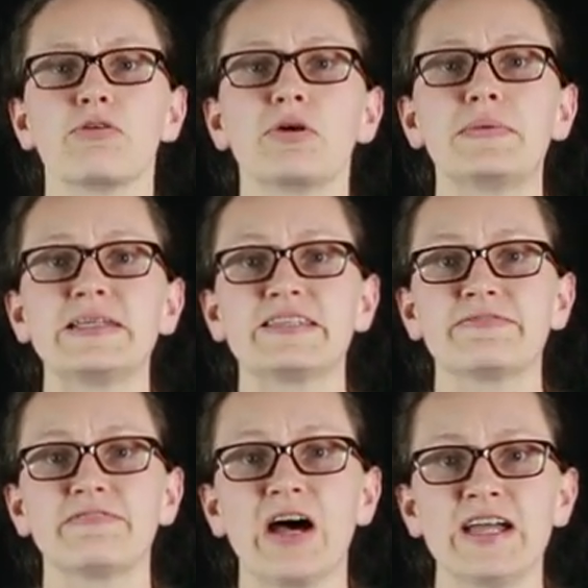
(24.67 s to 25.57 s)
We'll be
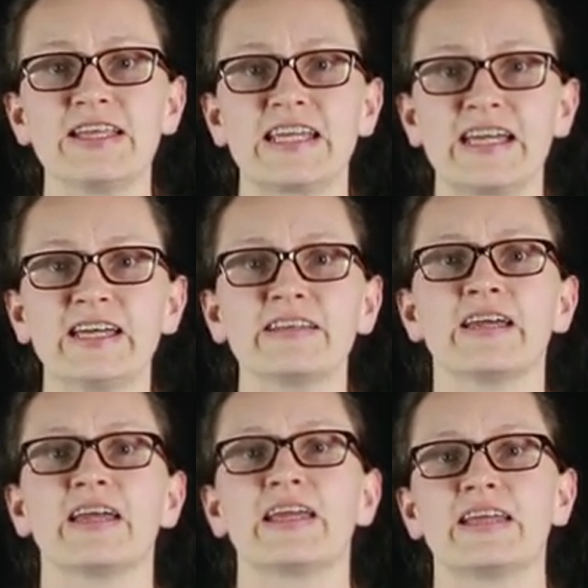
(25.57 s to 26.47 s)
defining it
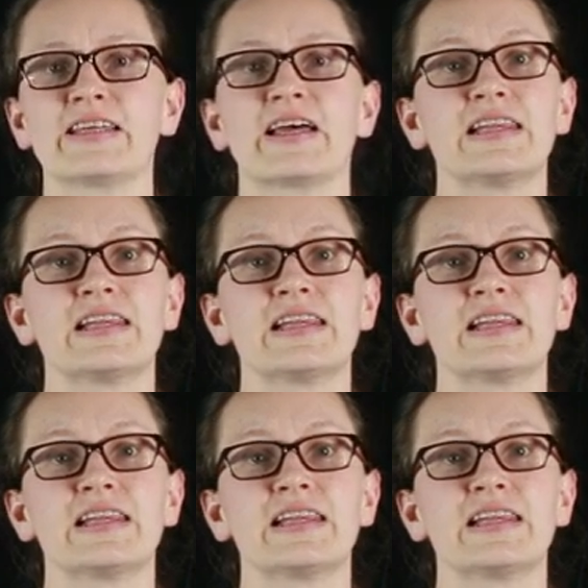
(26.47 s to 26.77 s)
in